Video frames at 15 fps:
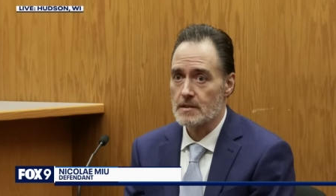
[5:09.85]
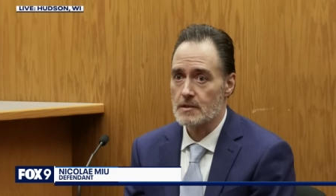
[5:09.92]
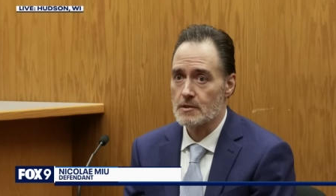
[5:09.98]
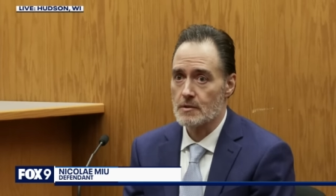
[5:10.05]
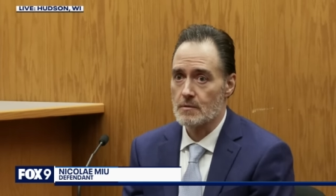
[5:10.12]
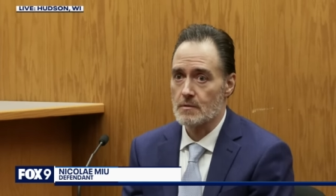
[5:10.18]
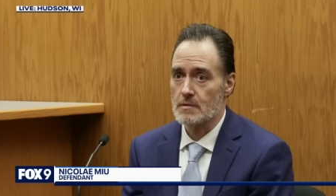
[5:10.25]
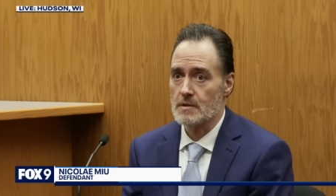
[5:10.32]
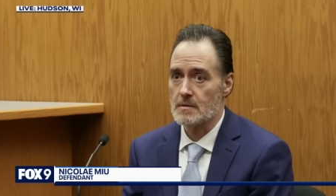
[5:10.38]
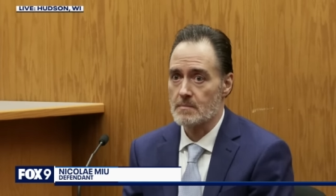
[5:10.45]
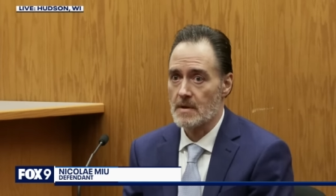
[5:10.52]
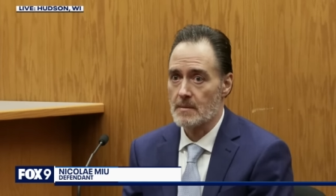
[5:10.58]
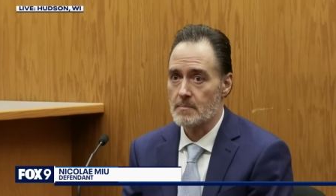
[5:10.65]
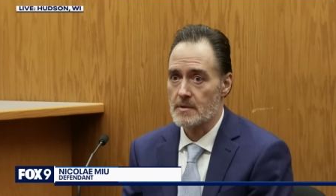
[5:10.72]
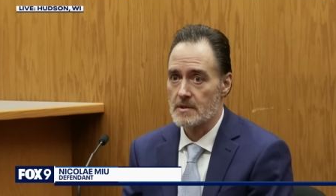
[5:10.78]
She was in
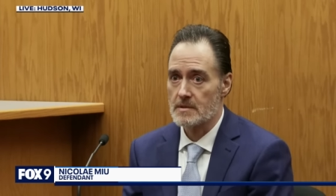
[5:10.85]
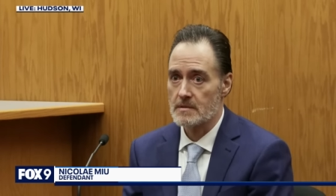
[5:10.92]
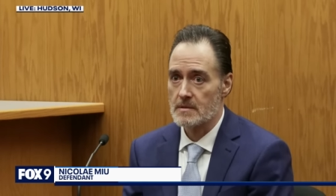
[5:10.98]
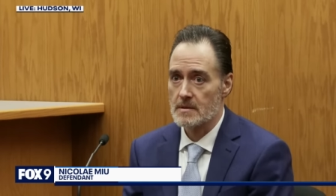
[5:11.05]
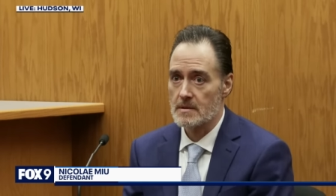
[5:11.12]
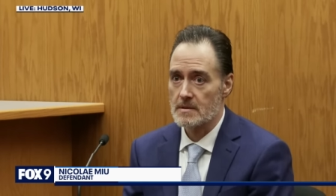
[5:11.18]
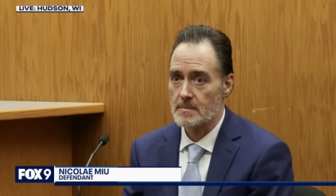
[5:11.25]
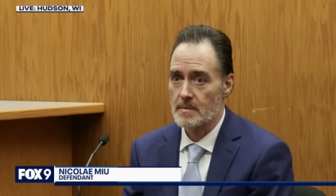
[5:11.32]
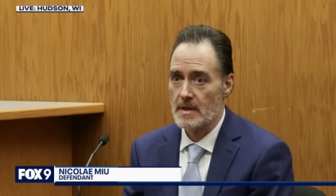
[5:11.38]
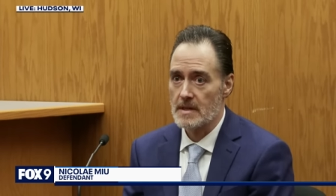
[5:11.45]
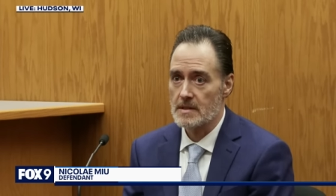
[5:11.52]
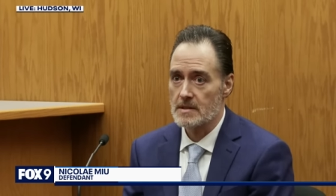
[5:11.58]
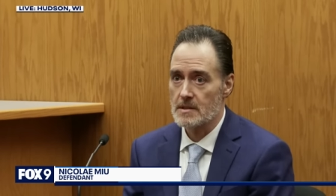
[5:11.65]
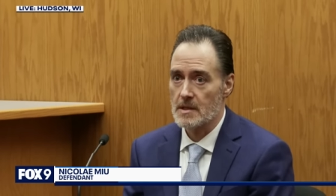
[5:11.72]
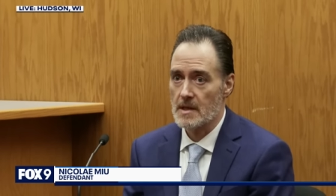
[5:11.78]
my personal
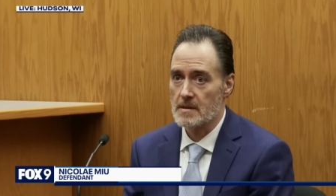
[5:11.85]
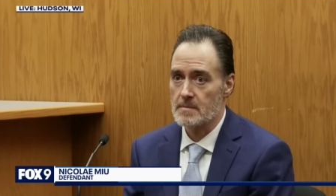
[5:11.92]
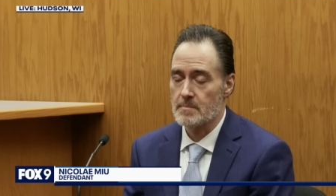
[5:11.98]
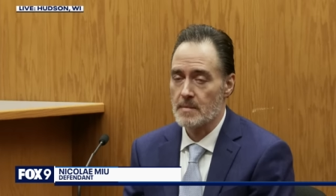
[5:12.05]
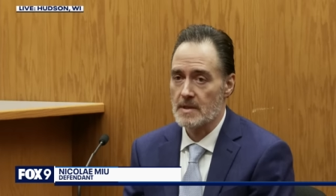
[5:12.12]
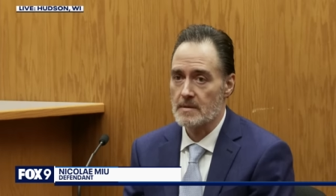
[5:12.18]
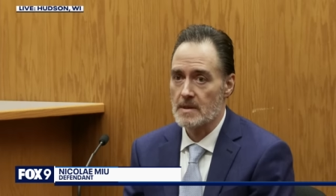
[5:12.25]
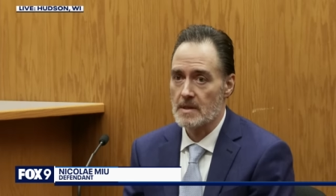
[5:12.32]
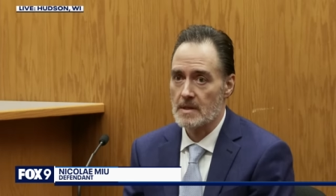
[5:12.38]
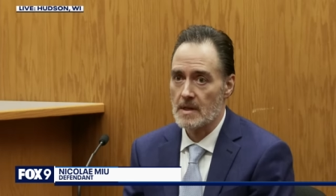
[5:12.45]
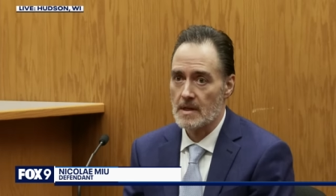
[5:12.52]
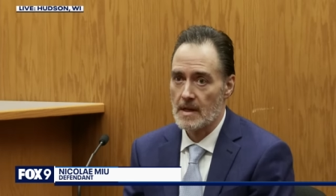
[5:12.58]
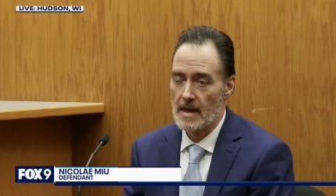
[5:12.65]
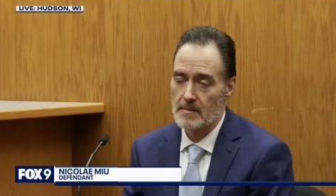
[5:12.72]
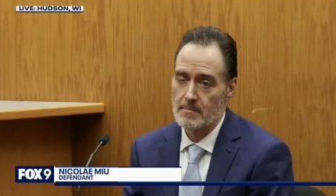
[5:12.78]
space. She's been
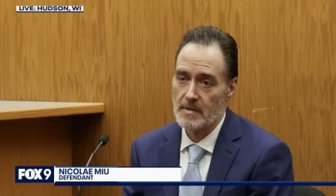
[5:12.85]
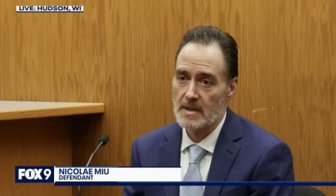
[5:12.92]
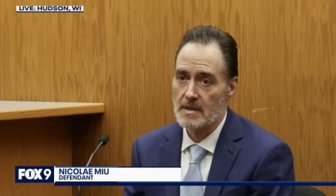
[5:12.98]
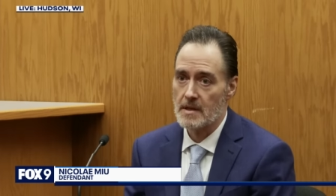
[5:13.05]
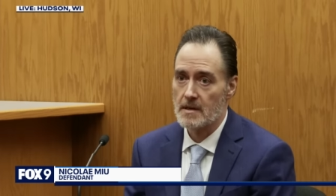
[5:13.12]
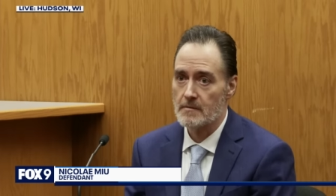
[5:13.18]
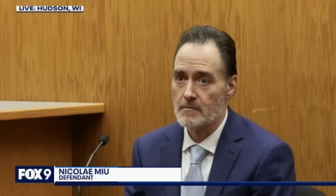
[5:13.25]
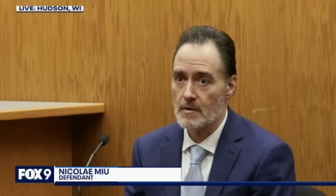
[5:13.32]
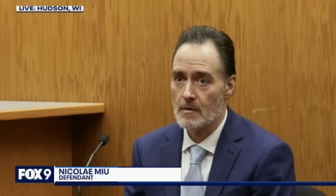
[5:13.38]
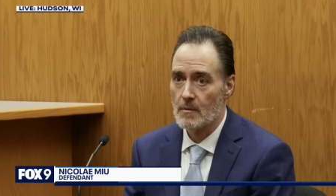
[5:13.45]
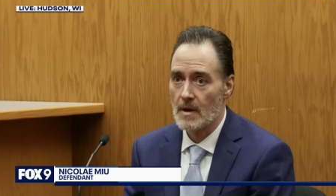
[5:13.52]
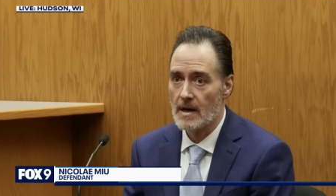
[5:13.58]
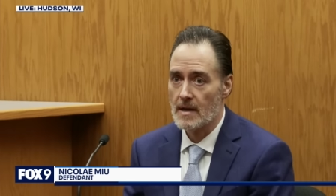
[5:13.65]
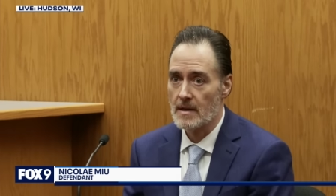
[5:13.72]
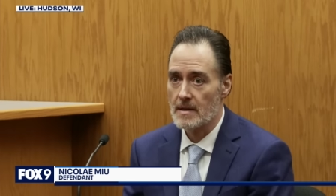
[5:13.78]
had been there for a
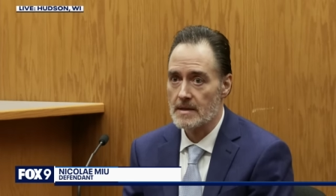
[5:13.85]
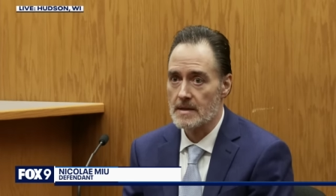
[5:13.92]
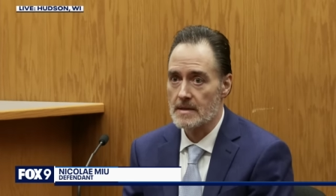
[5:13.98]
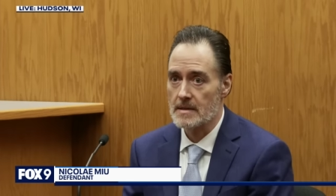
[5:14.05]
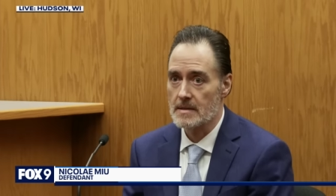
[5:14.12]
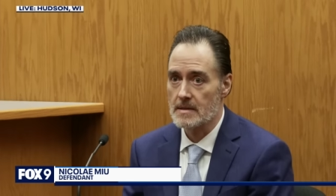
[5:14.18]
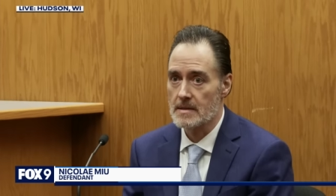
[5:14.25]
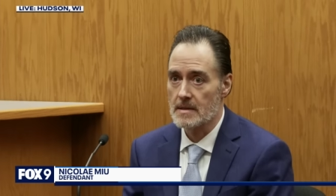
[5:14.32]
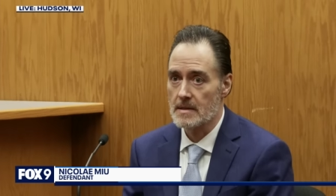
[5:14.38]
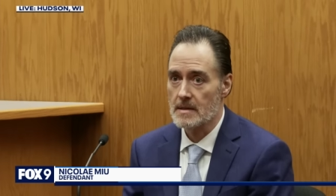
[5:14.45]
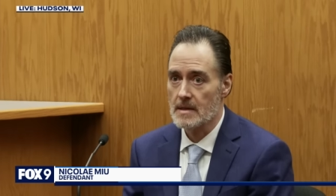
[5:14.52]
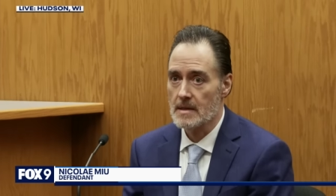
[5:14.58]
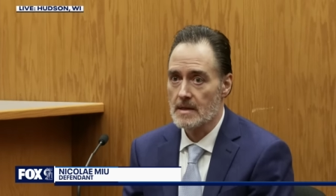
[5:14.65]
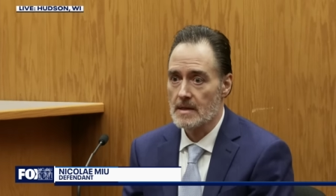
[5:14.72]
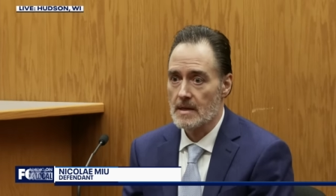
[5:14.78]
while, and uh,
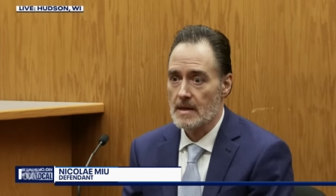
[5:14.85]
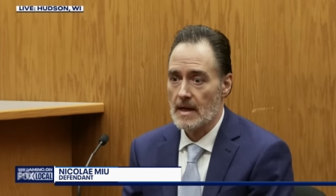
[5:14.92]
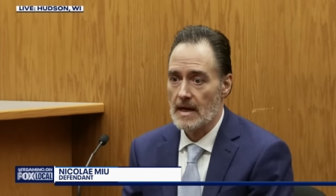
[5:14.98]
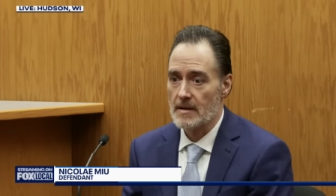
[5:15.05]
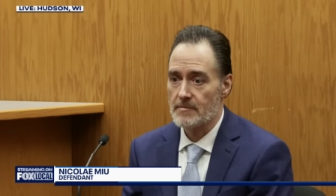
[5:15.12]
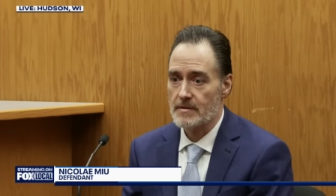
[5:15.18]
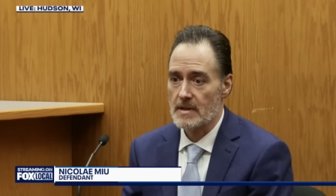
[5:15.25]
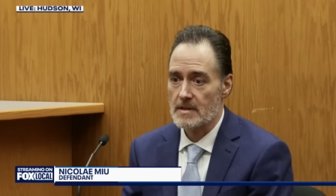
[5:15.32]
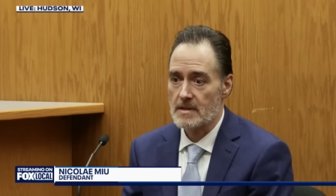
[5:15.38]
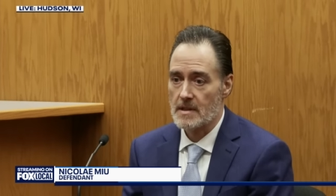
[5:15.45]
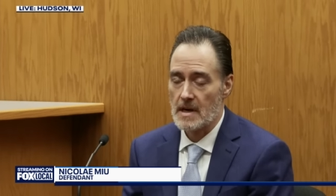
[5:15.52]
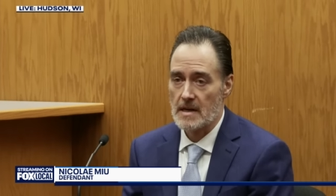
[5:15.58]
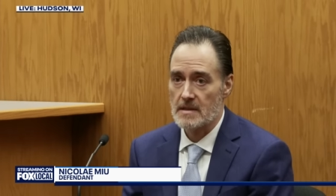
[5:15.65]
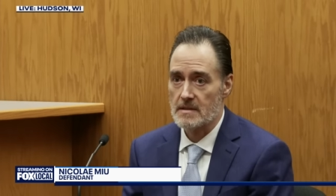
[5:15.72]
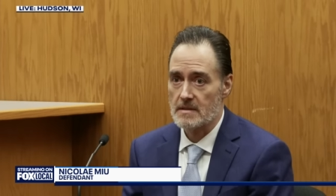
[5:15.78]
I felt
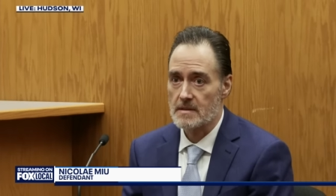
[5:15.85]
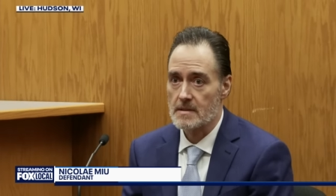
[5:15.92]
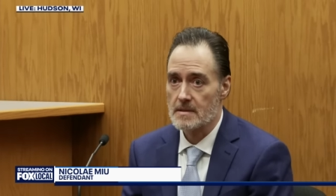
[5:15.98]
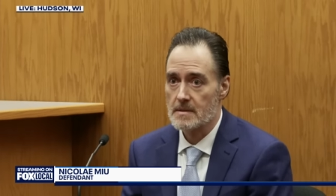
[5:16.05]
threatened.